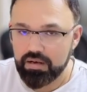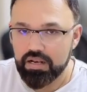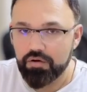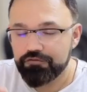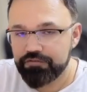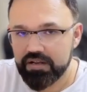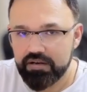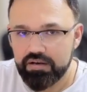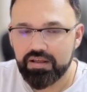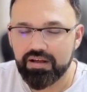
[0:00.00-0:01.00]
Now a
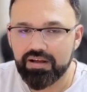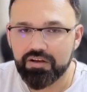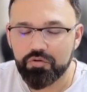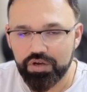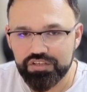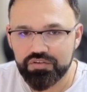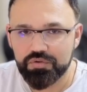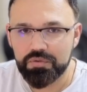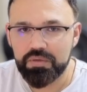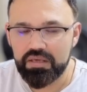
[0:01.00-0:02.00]
fun question
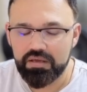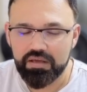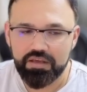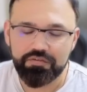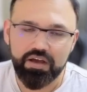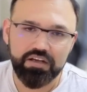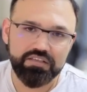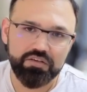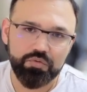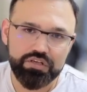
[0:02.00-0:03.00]
would be, if I ask
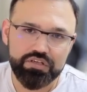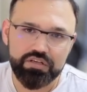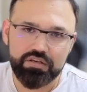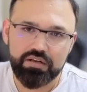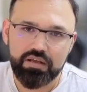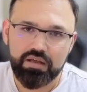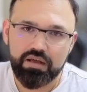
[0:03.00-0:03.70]
the question,